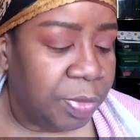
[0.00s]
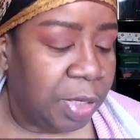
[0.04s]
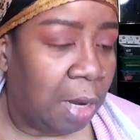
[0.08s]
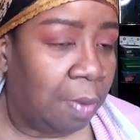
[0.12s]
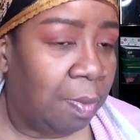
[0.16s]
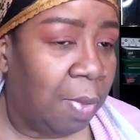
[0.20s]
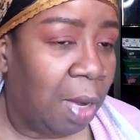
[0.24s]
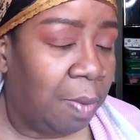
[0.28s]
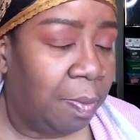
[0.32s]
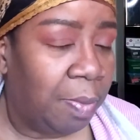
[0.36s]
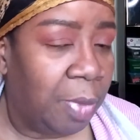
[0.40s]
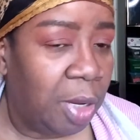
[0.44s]

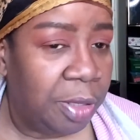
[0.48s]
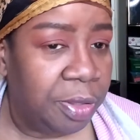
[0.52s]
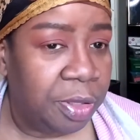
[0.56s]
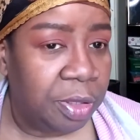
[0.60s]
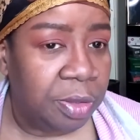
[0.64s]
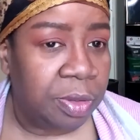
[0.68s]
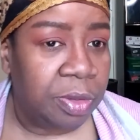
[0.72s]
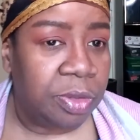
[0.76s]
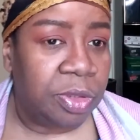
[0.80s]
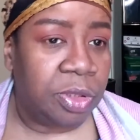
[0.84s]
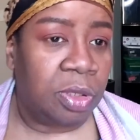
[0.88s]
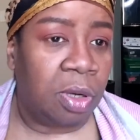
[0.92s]
my
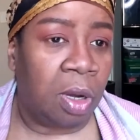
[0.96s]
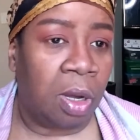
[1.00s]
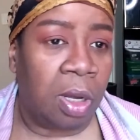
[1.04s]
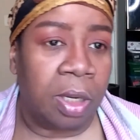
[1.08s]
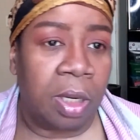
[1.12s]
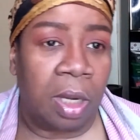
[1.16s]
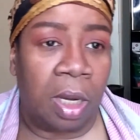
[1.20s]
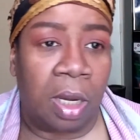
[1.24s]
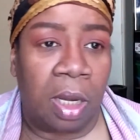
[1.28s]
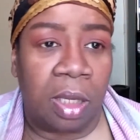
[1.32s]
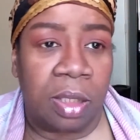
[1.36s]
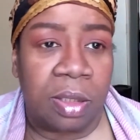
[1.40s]
mother
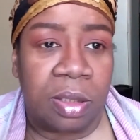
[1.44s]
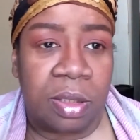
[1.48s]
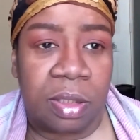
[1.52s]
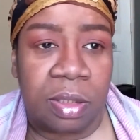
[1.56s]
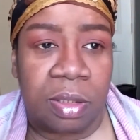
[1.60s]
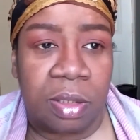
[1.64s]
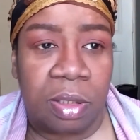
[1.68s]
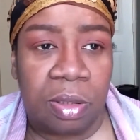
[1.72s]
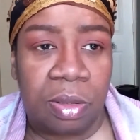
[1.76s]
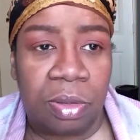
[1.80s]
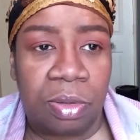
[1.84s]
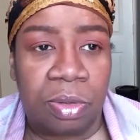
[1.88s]
taught
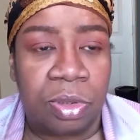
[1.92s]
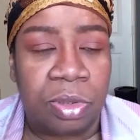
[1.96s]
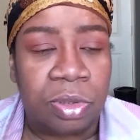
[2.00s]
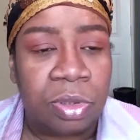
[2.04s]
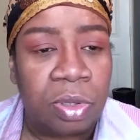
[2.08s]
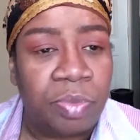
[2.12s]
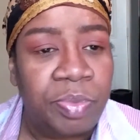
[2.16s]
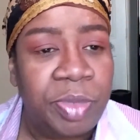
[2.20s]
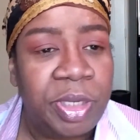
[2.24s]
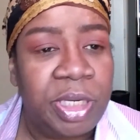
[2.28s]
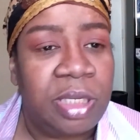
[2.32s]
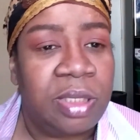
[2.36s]
us
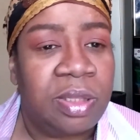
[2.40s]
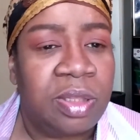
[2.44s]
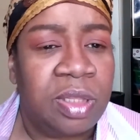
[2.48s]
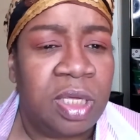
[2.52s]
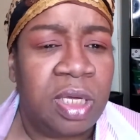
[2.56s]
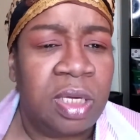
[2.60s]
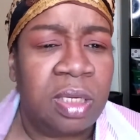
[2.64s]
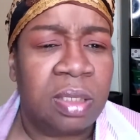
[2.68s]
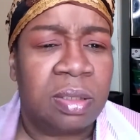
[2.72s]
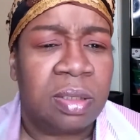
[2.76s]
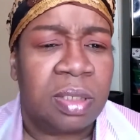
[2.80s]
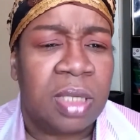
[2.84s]
so many
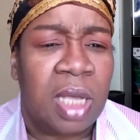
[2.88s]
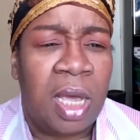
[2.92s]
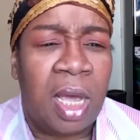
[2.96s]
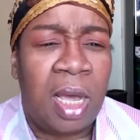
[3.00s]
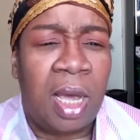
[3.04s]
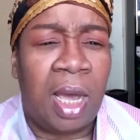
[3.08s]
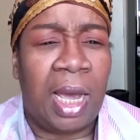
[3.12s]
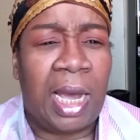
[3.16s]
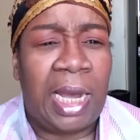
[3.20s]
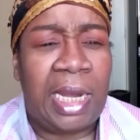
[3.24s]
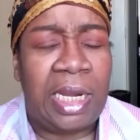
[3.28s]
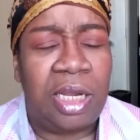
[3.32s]
things.
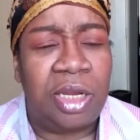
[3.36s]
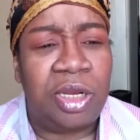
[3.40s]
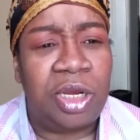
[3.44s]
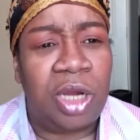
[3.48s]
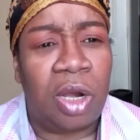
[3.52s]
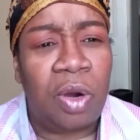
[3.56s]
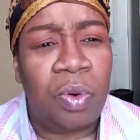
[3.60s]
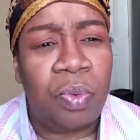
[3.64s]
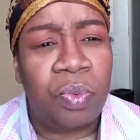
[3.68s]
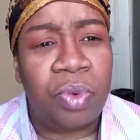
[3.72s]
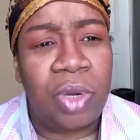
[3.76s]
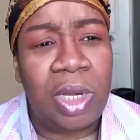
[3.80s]
And you
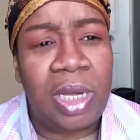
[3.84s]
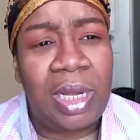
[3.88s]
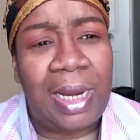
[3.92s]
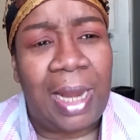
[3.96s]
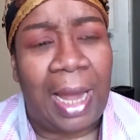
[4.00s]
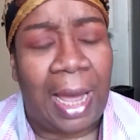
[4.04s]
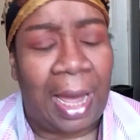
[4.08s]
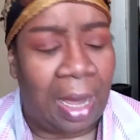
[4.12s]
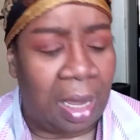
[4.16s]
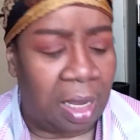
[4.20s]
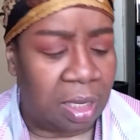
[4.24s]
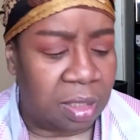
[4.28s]
don't
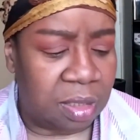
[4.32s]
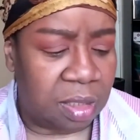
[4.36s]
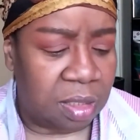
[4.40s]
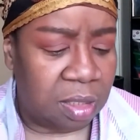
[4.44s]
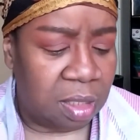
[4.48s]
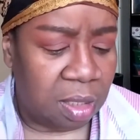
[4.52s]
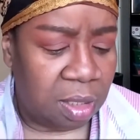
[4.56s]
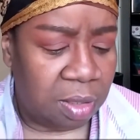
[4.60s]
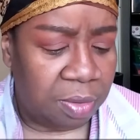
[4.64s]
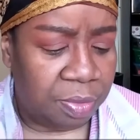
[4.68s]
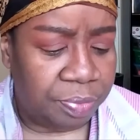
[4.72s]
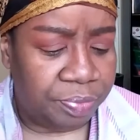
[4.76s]

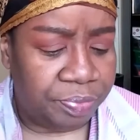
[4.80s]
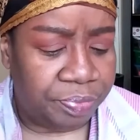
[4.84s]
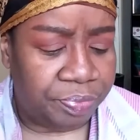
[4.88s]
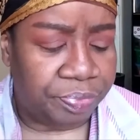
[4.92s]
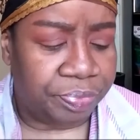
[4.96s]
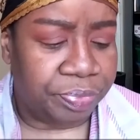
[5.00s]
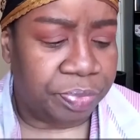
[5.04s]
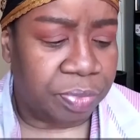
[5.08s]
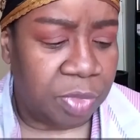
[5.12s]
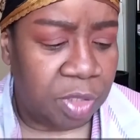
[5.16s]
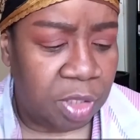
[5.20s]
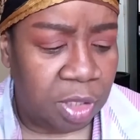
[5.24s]
realize,
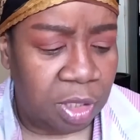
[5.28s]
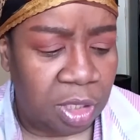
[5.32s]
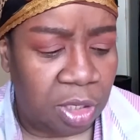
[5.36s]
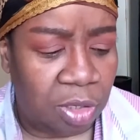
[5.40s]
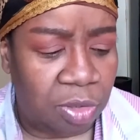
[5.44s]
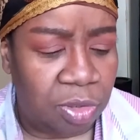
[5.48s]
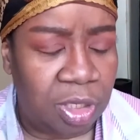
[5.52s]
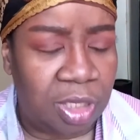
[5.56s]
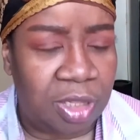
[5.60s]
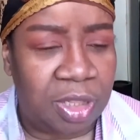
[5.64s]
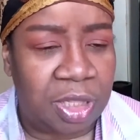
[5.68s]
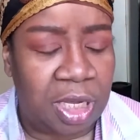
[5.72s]

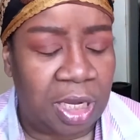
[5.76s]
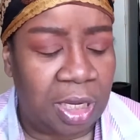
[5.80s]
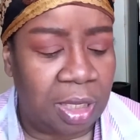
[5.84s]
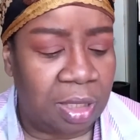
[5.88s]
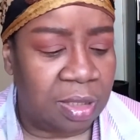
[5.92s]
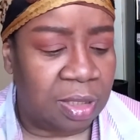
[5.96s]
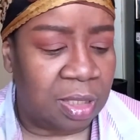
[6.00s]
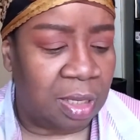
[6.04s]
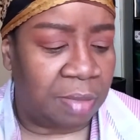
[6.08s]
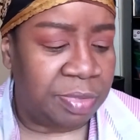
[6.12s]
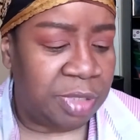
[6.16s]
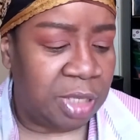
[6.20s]

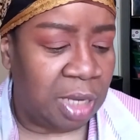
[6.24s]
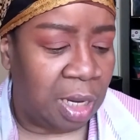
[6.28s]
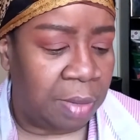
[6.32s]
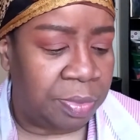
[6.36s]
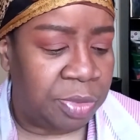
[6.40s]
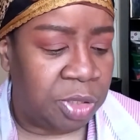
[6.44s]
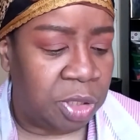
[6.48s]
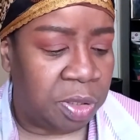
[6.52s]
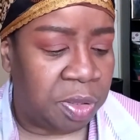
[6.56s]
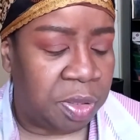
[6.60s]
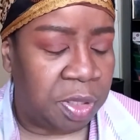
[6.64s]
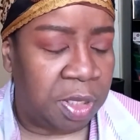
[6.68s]

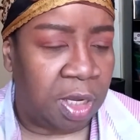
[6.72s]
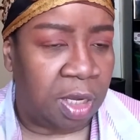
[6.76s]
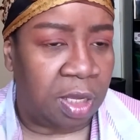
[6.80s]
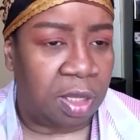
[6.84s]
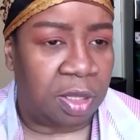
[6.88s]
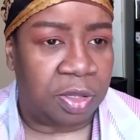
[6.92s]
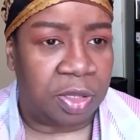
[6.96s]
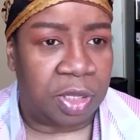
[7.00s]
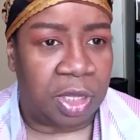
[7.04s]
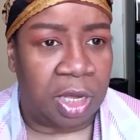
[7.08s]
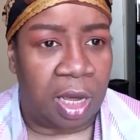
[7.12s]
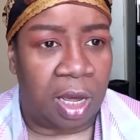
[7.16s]
sometimes you think
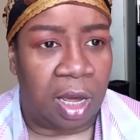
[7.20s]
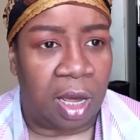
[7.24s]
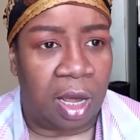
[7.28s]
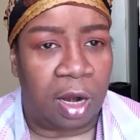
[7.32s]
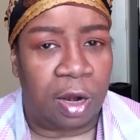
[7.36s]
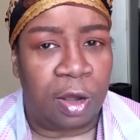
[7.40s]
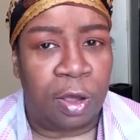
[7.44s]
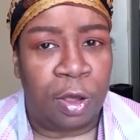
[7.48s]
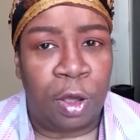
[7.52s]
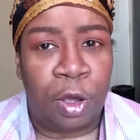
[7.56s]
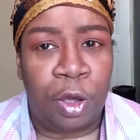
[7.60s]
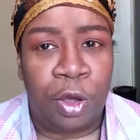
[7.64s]
of
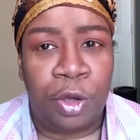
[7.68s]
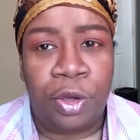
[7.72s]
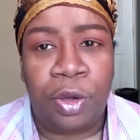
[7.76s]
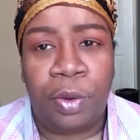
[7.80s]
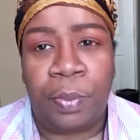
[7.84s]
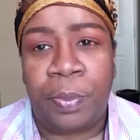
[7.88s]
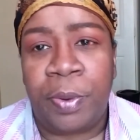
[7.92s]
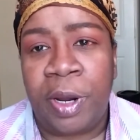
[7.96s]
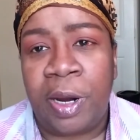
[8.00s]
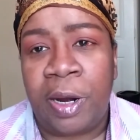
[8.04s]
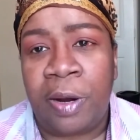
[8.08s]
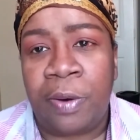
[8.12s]
that your
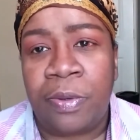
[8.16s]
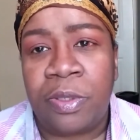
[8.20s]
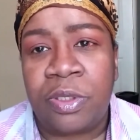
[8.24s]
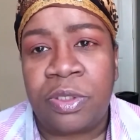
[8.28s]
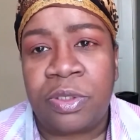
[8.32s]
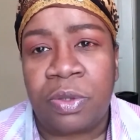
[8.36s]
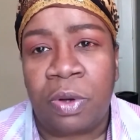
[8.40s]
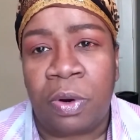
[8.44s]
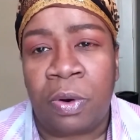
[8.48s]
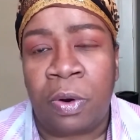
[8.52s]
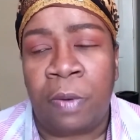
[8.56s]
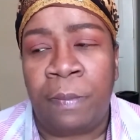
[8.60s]

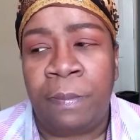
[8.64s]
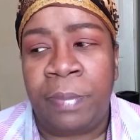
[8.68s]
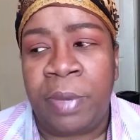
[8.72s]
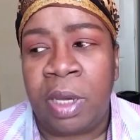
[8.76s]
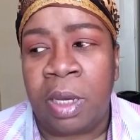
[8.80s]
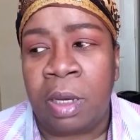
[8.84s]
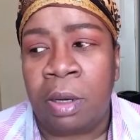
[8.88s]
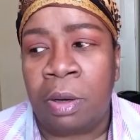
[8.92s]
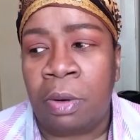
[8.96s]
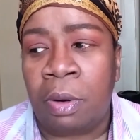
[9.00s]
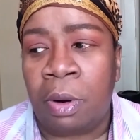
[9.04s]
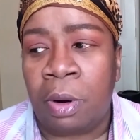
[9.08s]
parents are
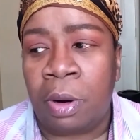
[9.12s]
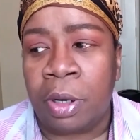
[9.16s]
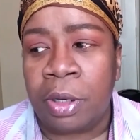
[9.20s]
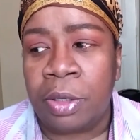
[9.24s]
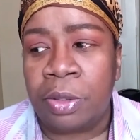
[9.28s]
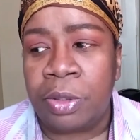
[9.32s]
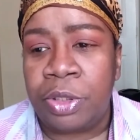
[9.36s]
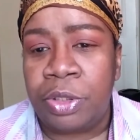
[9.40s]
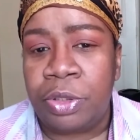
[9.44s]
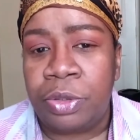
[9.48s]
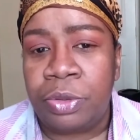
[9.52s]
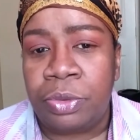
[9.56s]
being hard
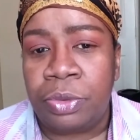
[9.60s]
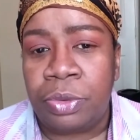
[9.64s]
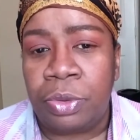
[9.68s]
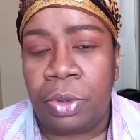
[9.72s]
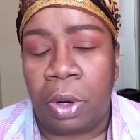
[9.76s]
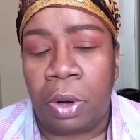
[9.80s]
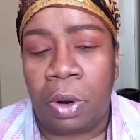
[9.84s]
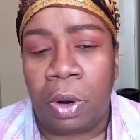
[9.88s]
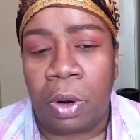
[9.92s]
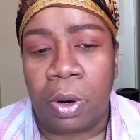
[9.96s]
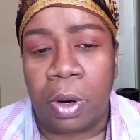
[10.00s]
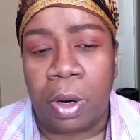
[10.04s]
on you,
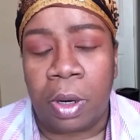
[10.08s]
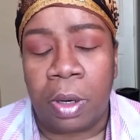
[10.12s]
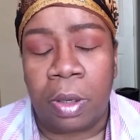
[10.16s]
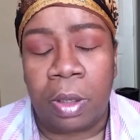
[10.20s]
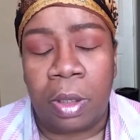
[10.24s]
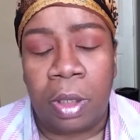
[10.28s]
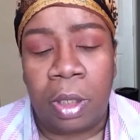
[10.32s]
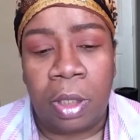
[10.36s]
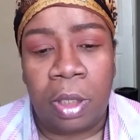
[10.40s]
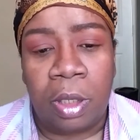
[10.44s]
or